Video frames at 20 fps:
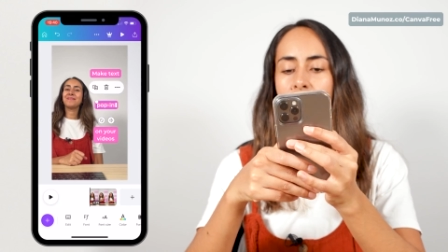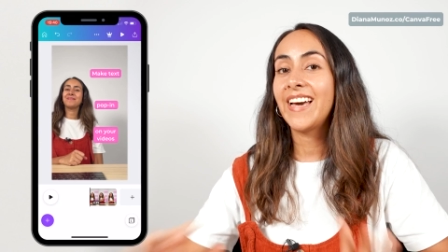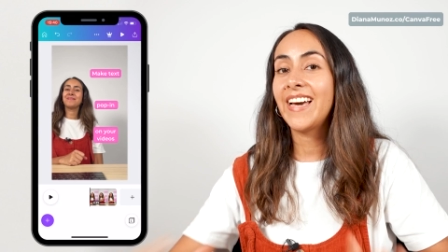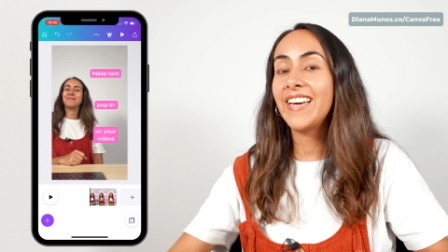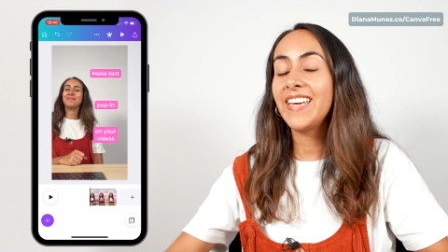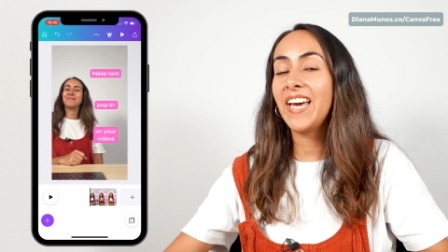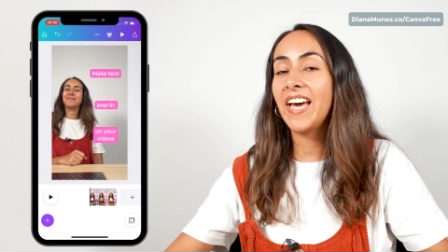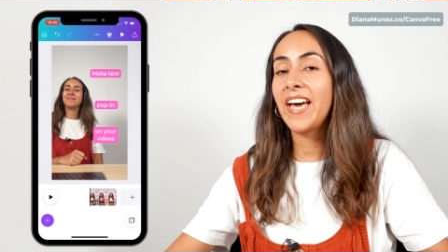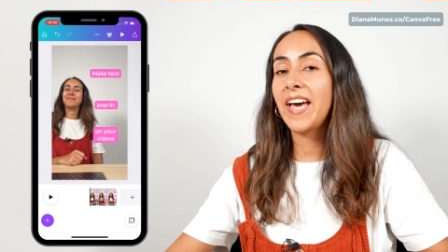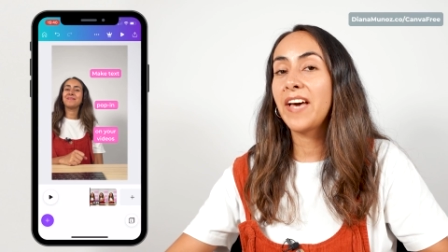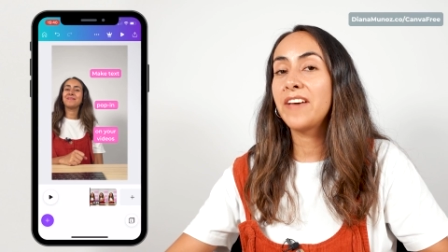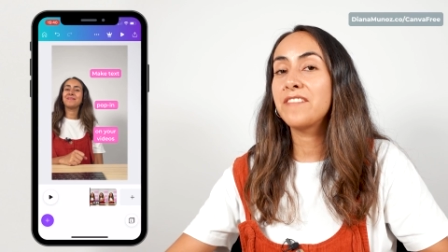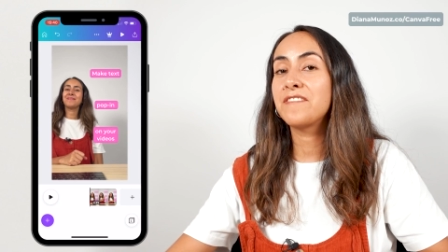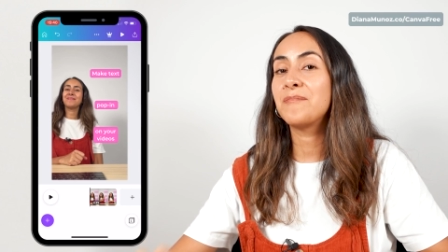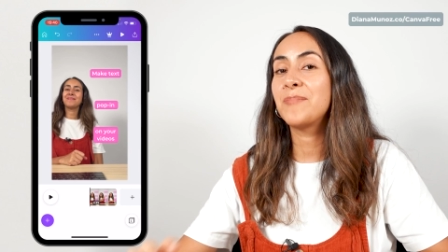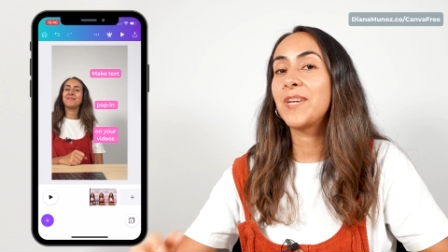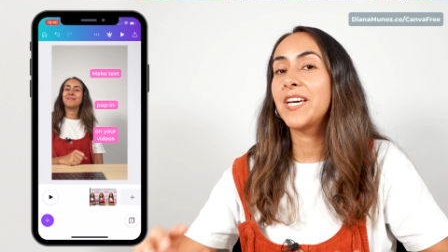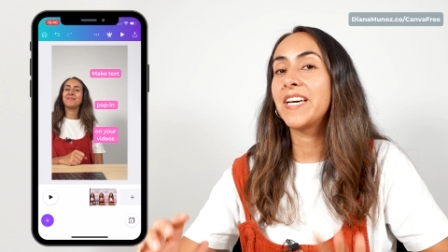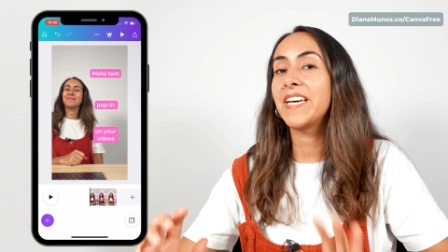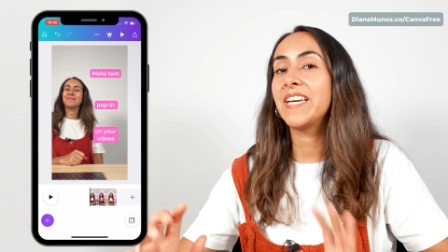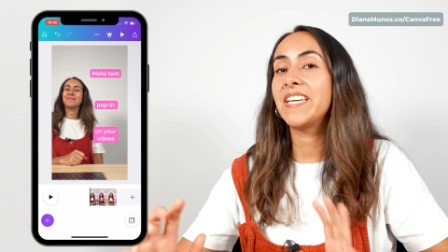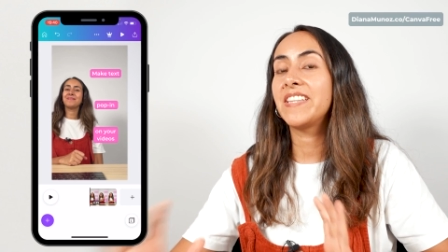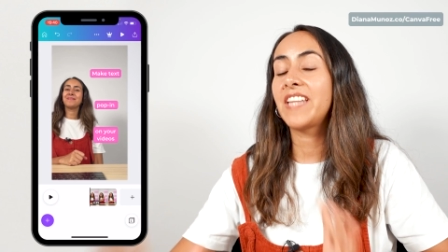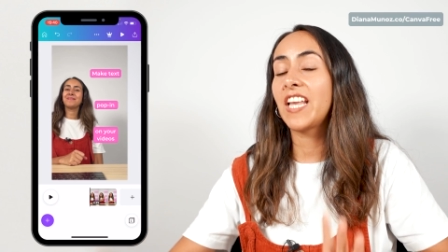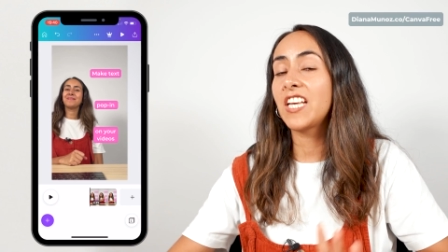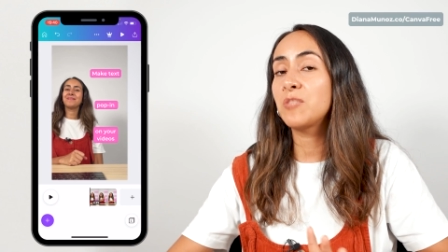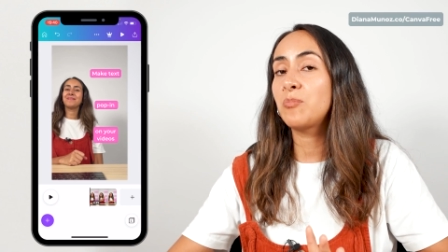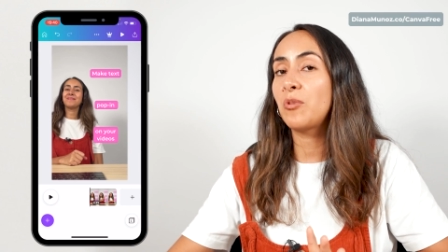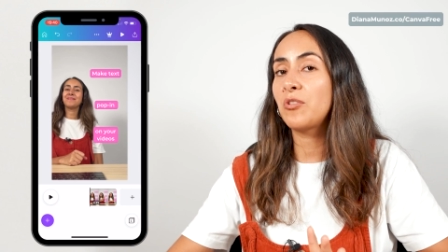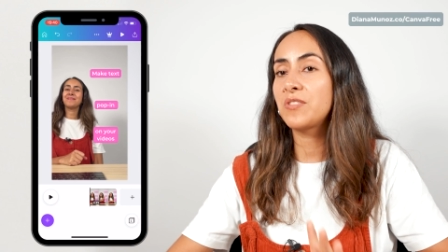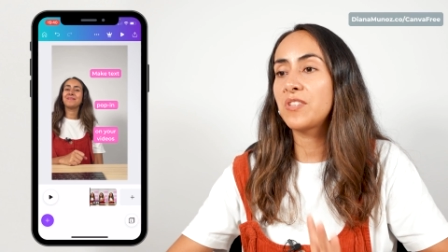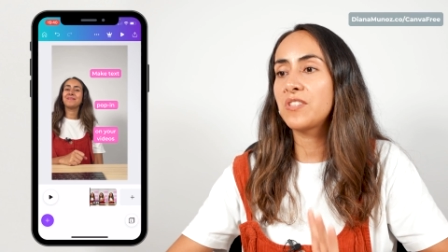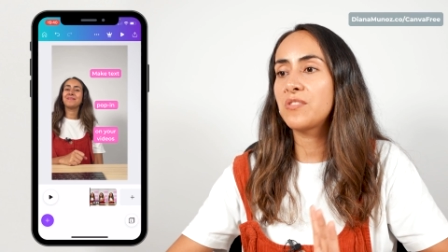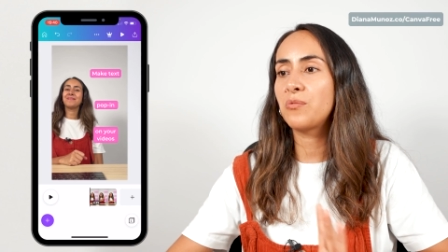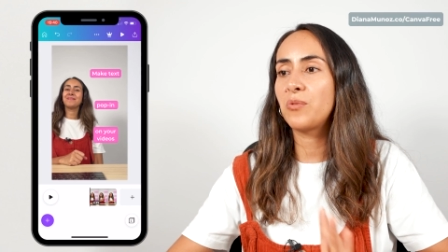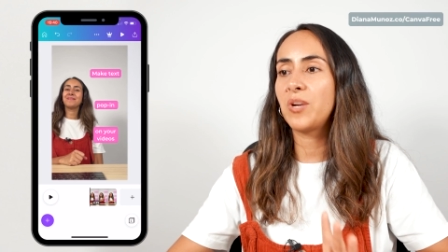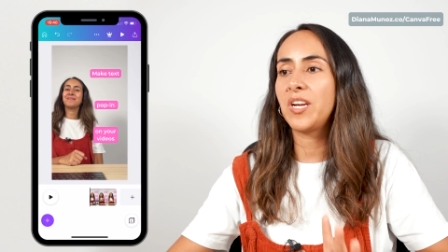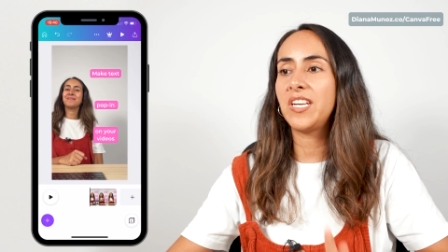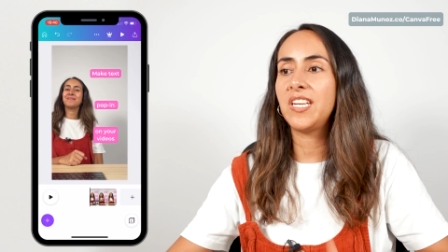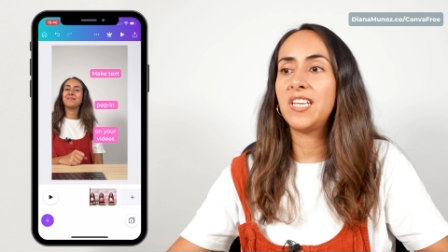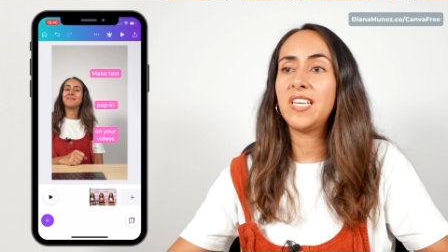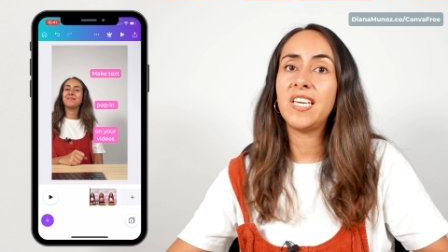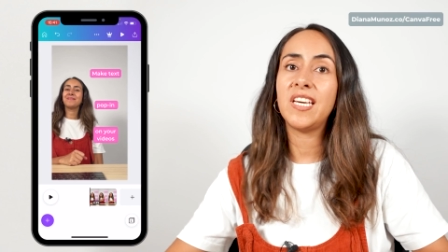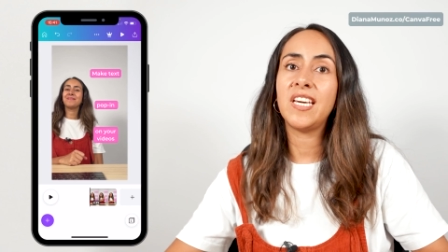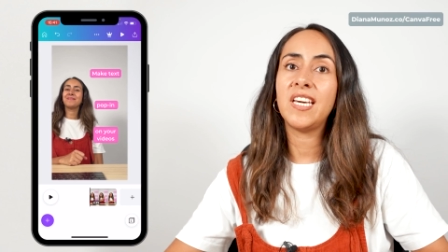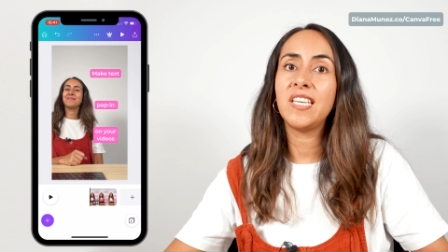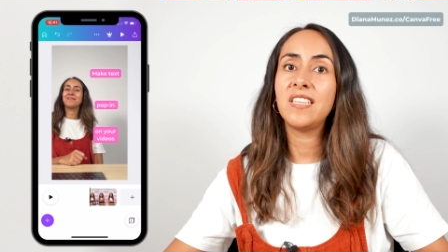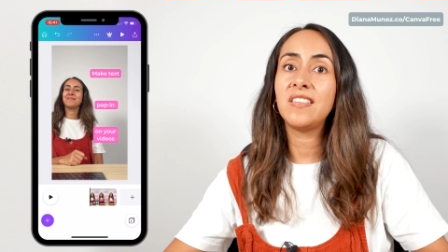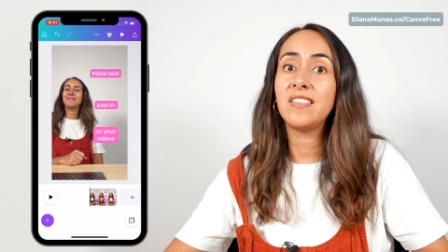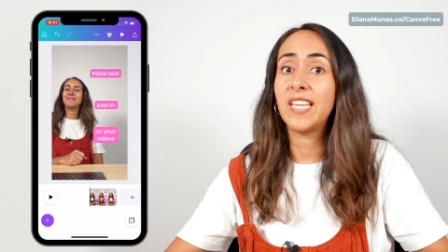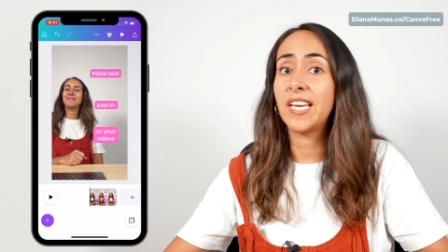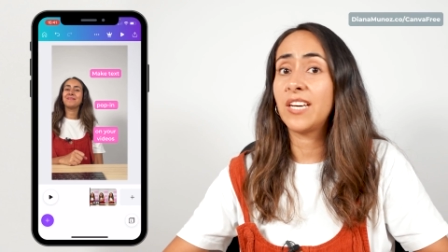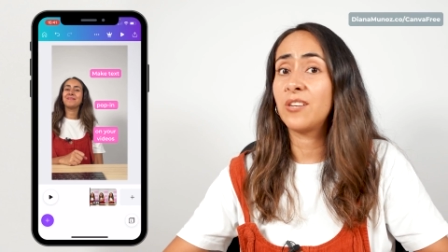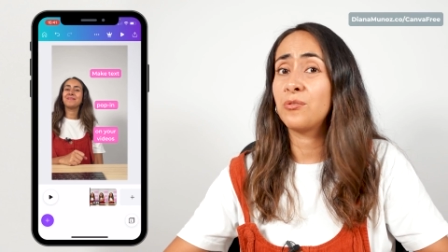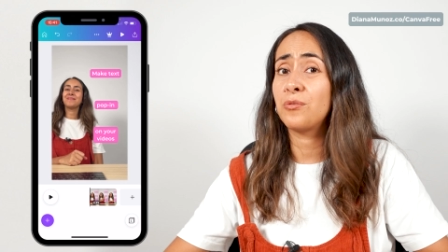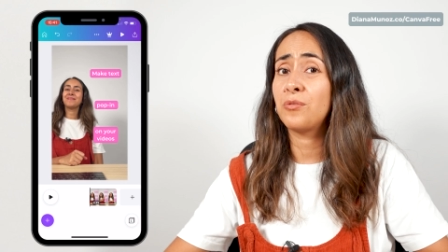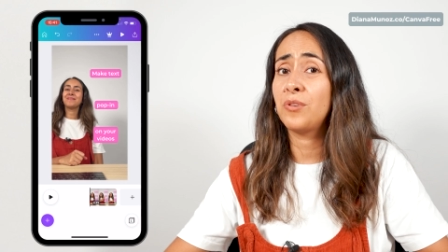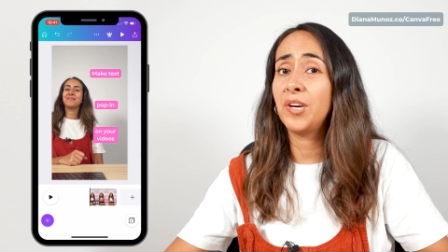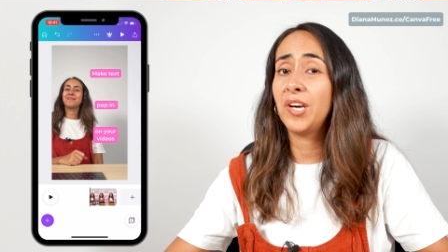I have my text boxes ready, and now,